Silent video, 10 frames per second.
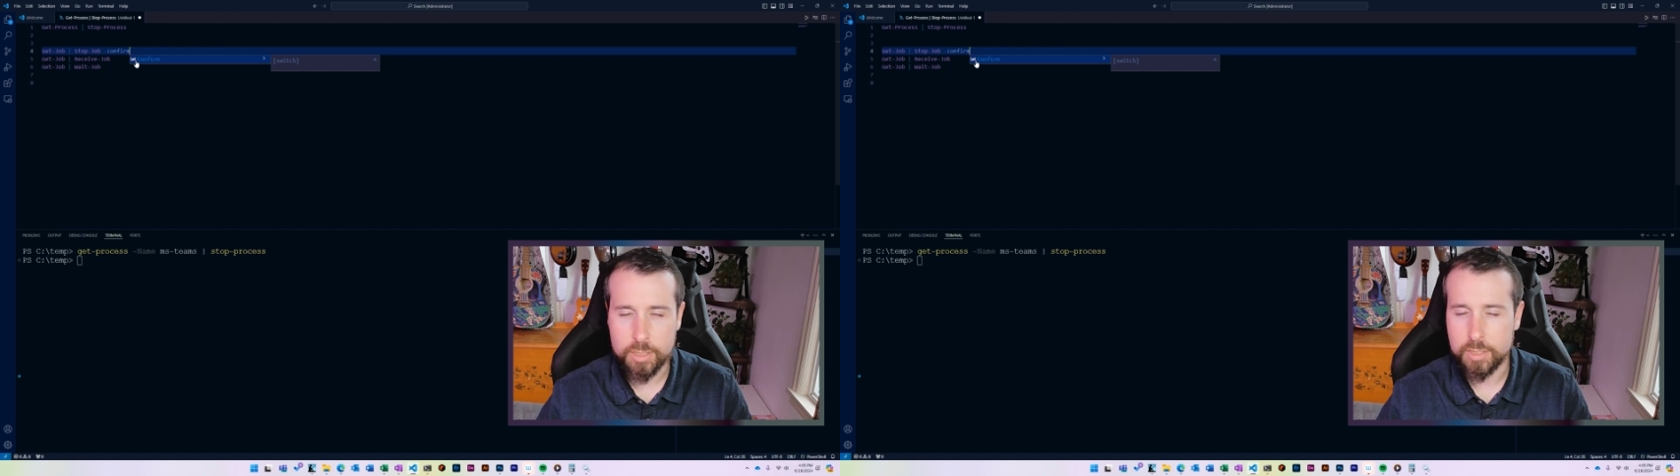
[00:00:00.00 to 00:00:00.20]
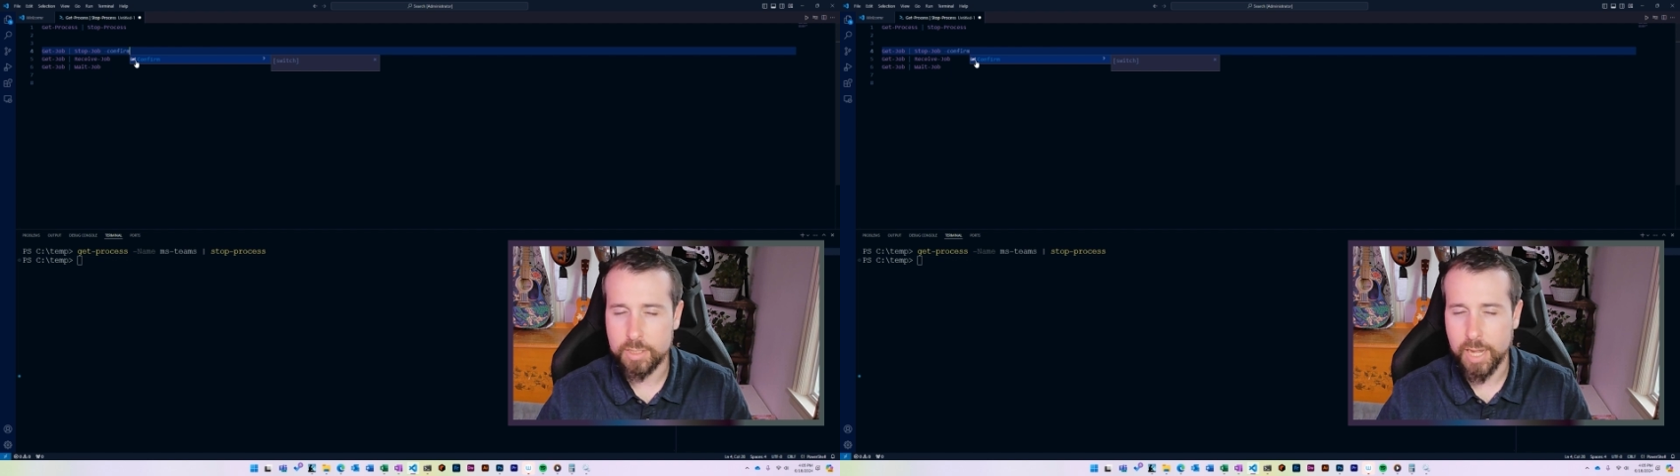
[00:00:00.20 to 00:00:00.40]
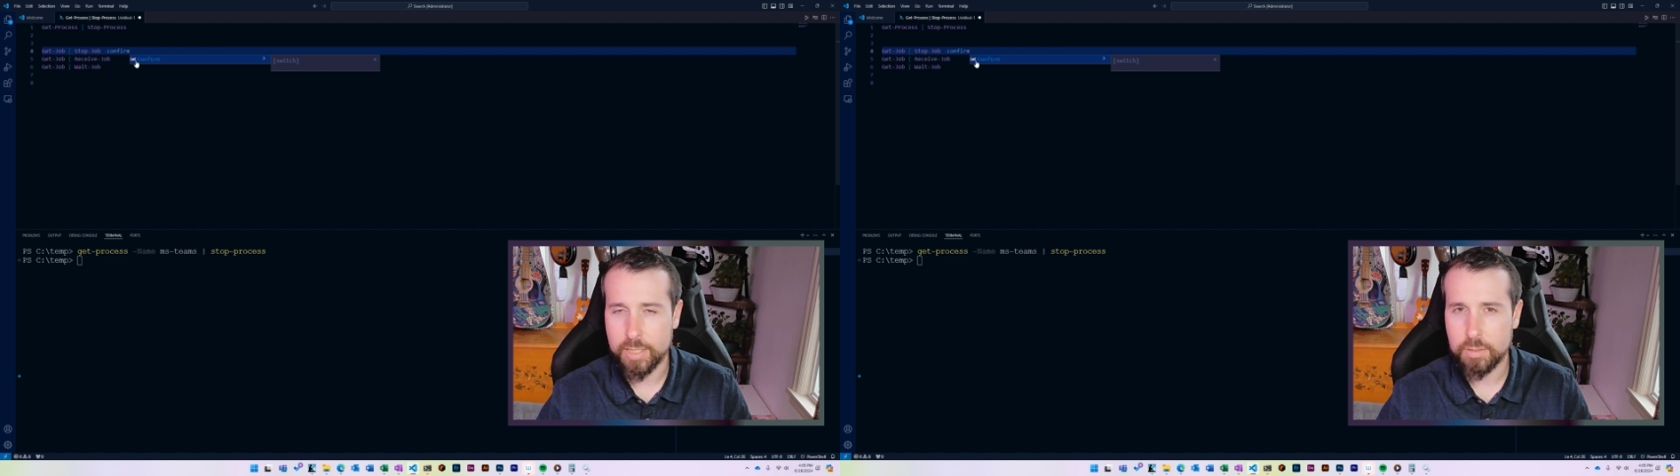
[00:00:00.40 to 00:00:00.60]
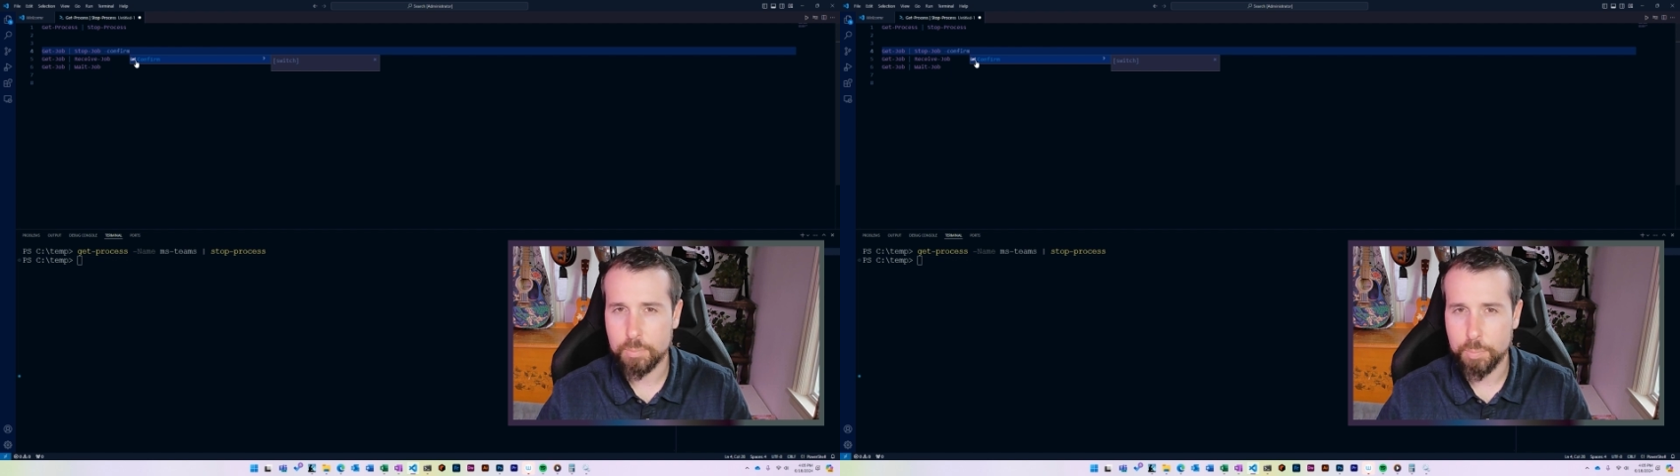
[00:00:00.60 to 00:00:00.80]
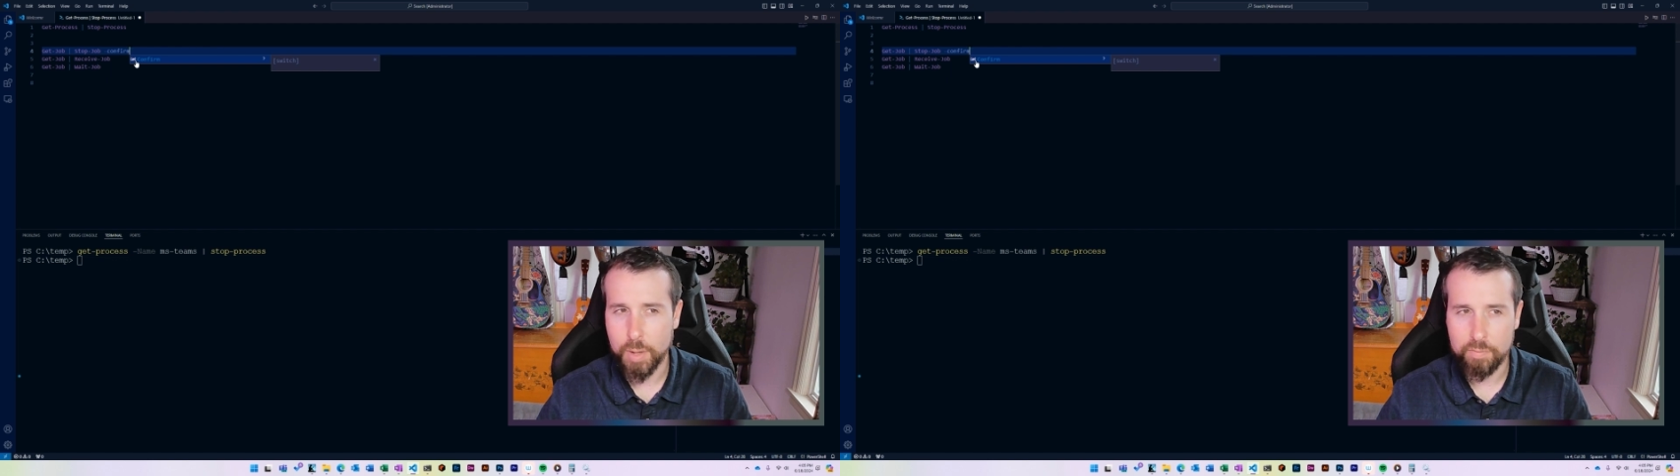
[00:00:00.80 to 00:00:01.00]
just add
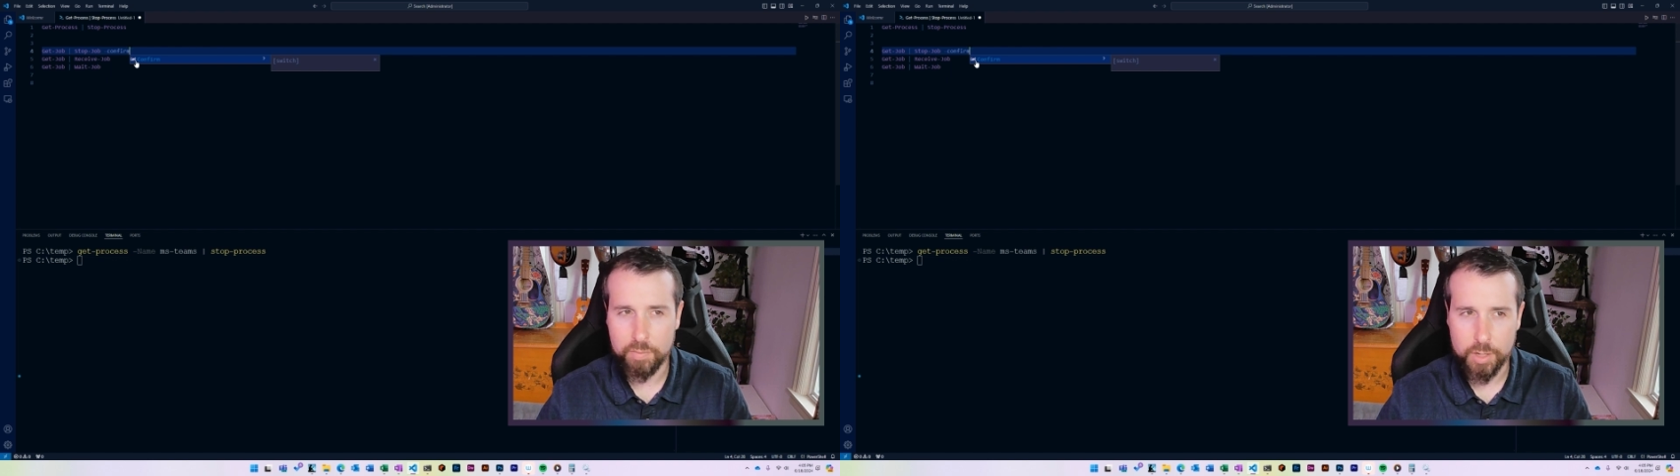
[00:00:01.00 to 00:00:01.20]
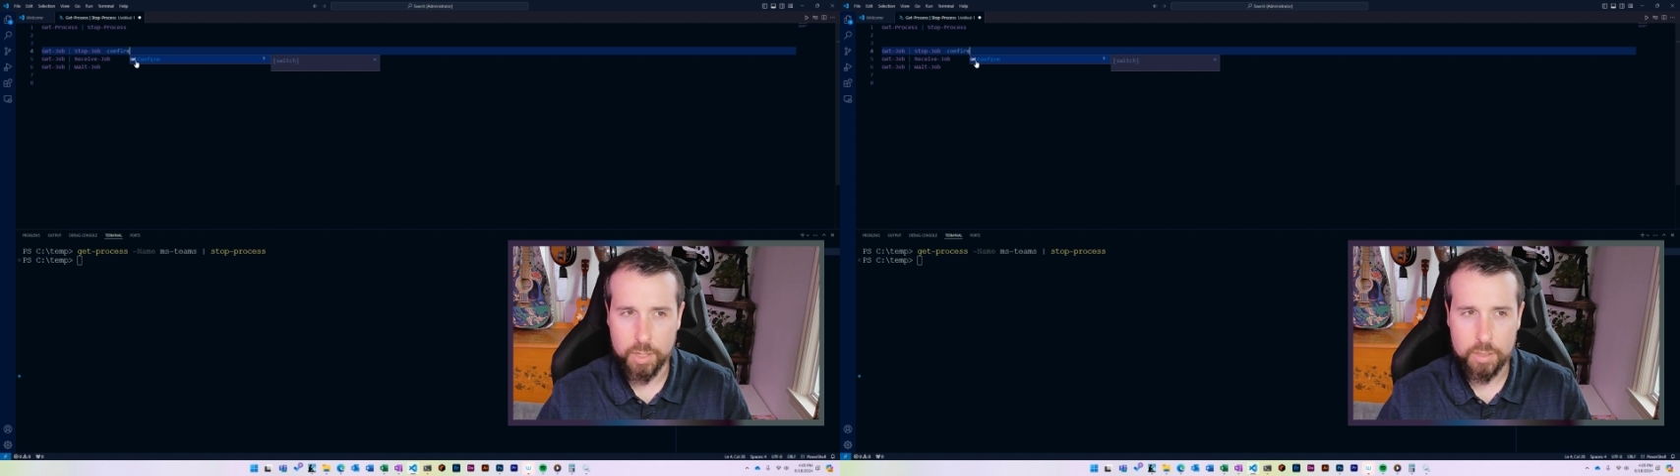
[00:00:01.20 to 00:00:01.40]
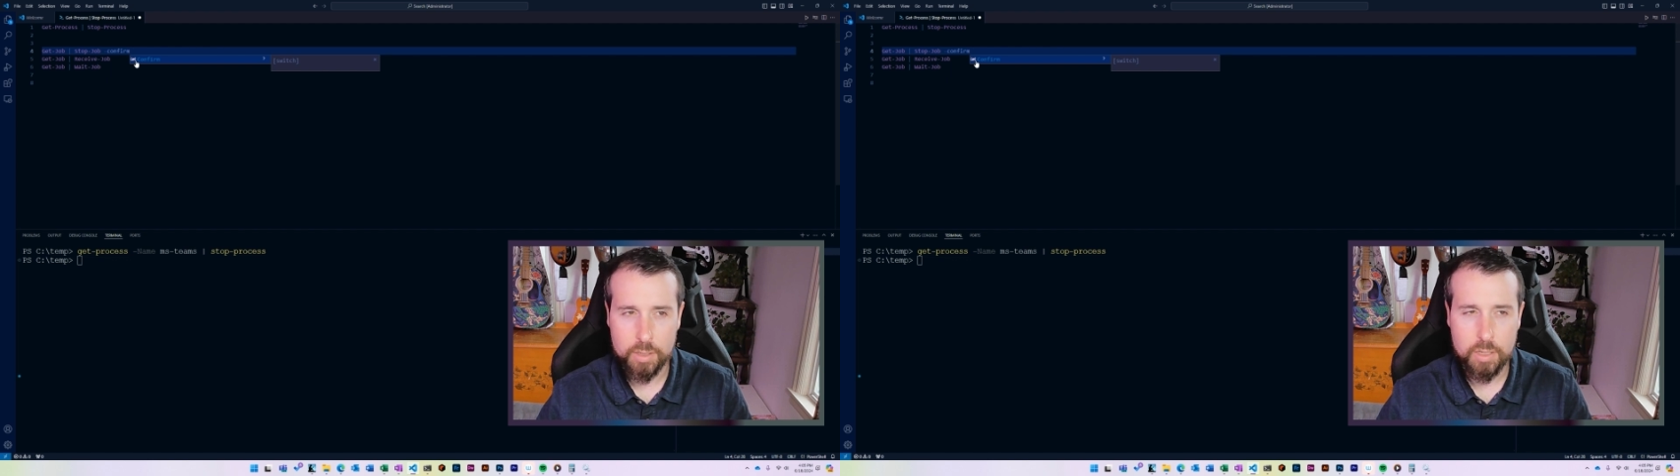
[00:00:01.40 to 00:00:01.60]
some buffer